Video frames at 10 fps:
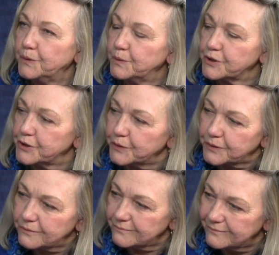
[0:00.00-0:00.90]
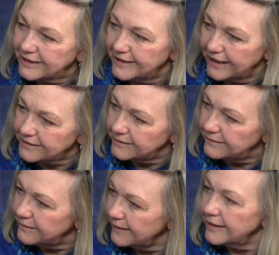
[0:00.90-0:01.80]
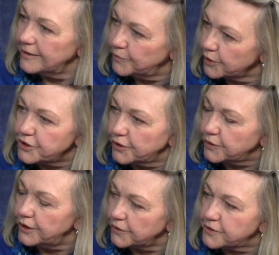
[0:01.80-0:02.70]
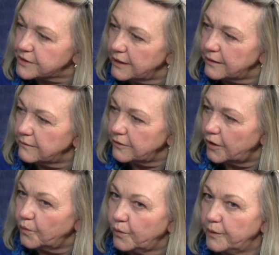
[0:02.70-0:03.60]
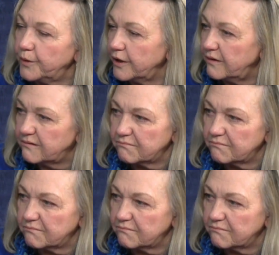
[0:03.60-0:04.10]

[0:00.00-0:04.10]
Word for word: we're so connected. Close together. We're so close that no, we yeah. would.